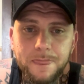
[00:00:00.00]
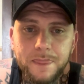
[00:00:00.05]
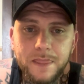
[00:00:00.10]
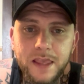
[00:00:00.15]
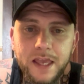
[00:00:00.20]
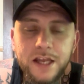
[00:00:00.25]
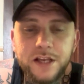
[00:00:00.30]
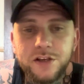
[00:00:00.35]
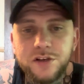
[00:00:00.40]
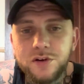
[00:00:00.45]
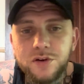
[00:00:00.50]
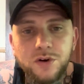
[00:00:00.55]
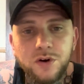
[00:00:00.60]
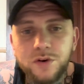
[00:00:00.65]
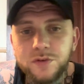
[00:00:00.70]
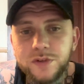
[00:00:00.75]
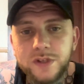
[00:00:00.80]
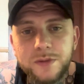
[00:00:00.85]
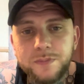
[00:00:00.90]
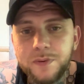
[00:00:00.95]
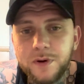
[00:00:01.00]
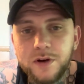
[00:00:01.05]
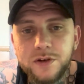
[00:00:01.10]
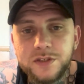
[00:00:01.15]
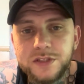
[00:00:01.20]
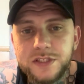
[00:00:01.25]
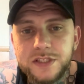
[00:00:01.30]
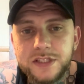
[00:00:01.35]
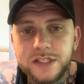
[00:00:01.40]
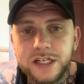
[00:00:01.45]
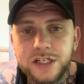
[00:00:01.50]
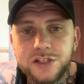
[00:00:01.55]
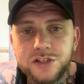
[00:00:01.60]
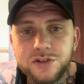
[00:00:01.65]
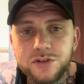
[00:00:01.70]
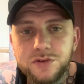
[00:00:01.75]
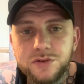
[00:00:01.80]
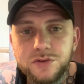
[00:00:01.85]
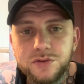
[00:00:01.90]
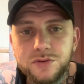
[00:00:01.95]
and your only person that
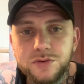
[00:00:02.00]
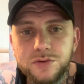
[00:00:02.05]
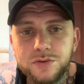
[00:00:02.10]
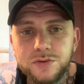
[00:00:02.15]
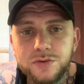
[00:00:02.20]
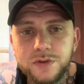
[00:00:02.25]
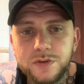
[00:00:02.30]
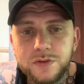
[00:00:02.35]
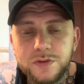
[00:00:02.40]
you